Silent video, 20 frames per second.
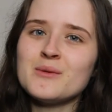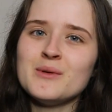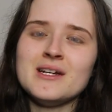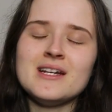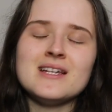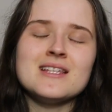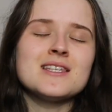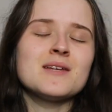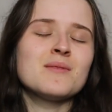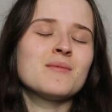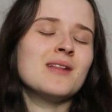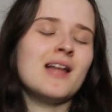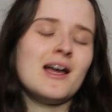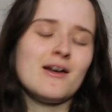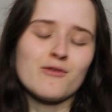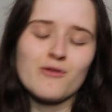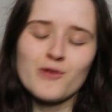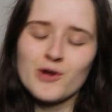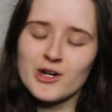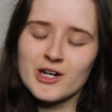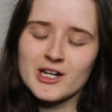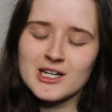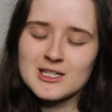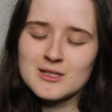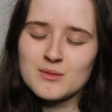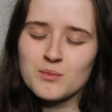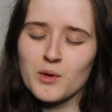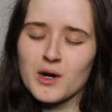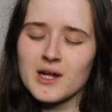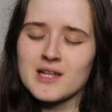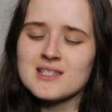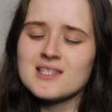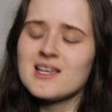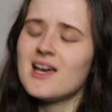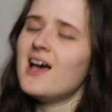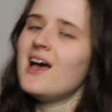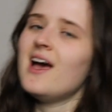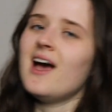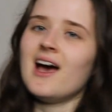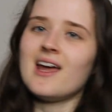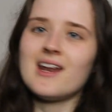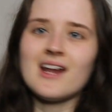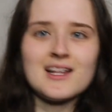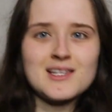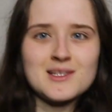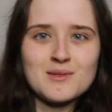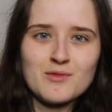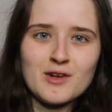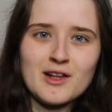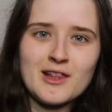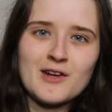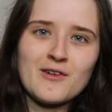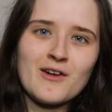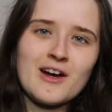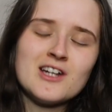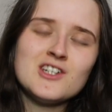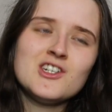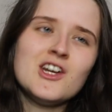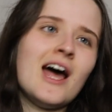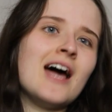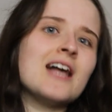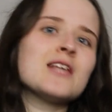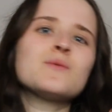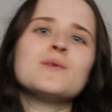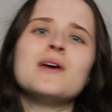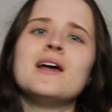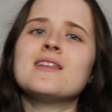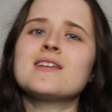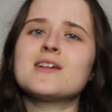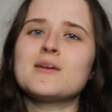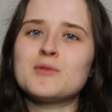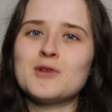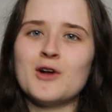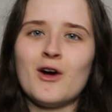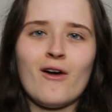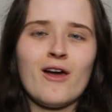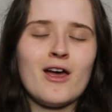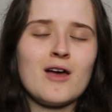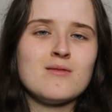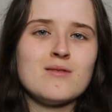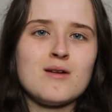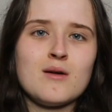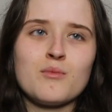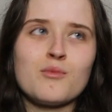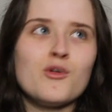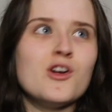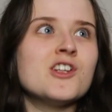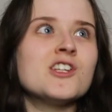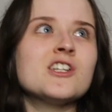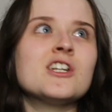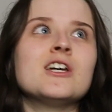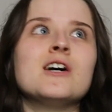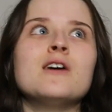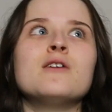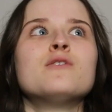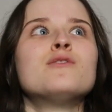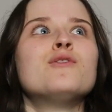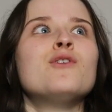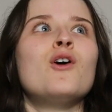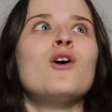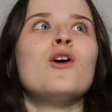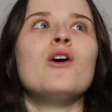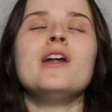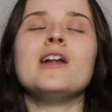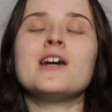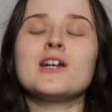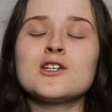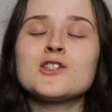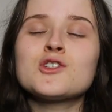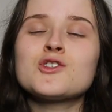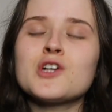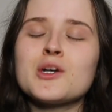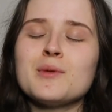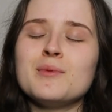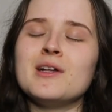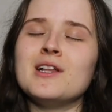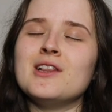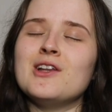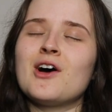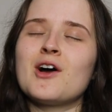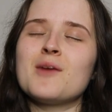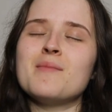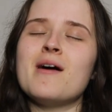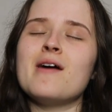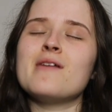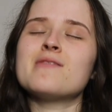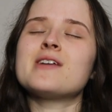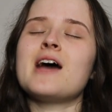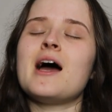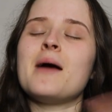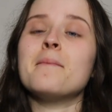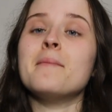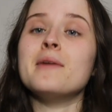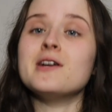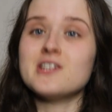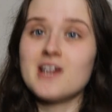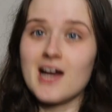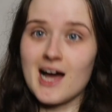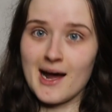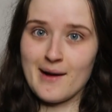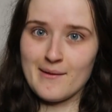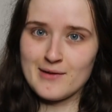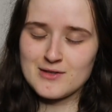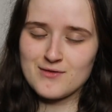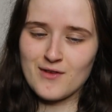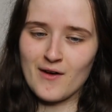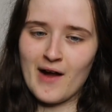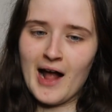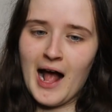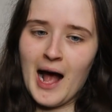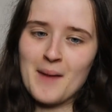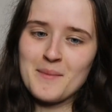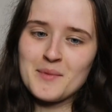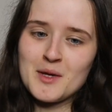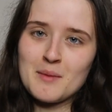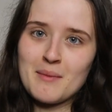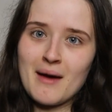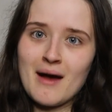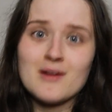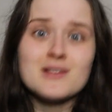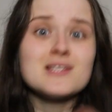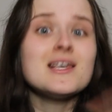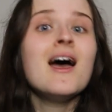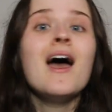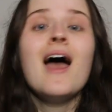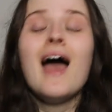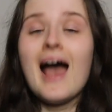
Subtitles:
We did some live reading sprints and had some really great chats. We ended up talking about Bridgerton for an extremely long amount of time, which I was very happy about.